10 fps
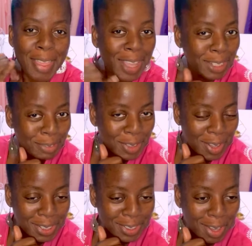Thank you for
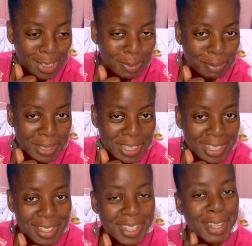calling the Hollywood Beach
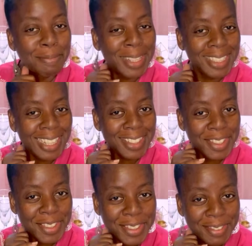Hilton. Melody at
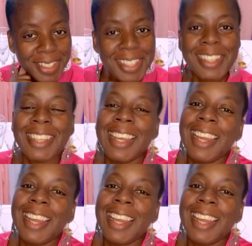your service.